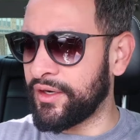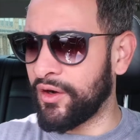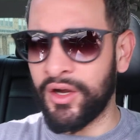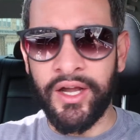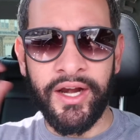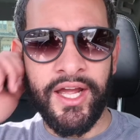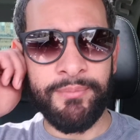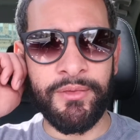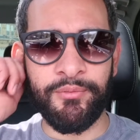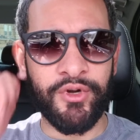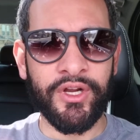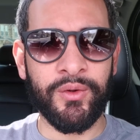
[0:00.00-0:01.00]
It all kind of
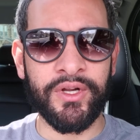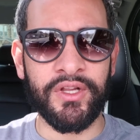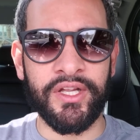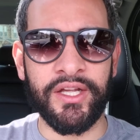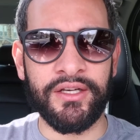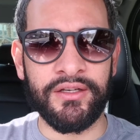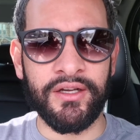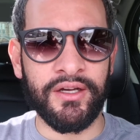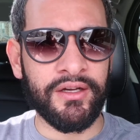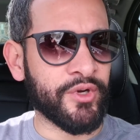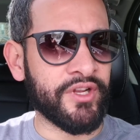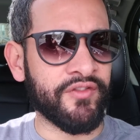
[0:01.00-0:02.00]
happened pretty quickly
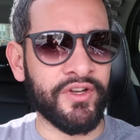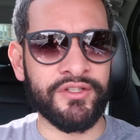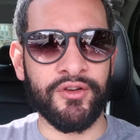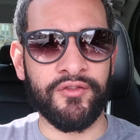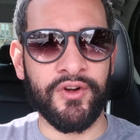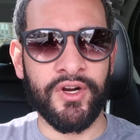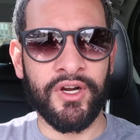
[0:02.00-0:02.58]
and pretty fun so far.